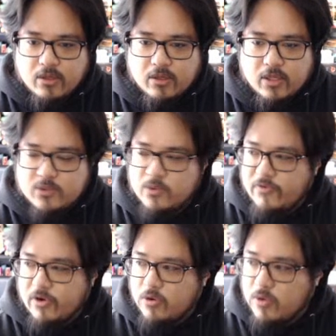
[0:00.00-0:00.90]
That's one of
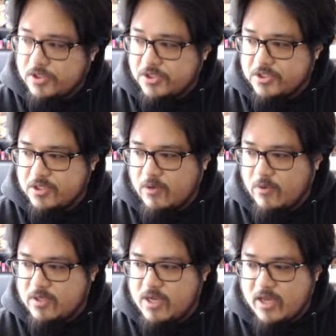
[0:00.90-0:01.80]
our questions that I
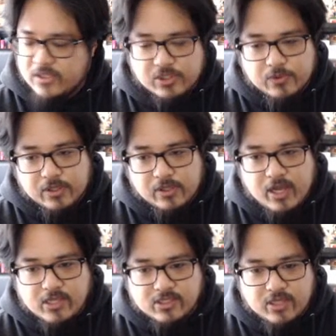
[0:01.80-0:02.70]
want to ask you in
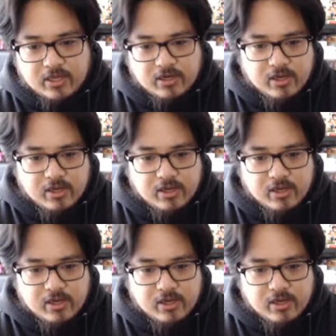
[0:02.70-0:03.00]
class, and that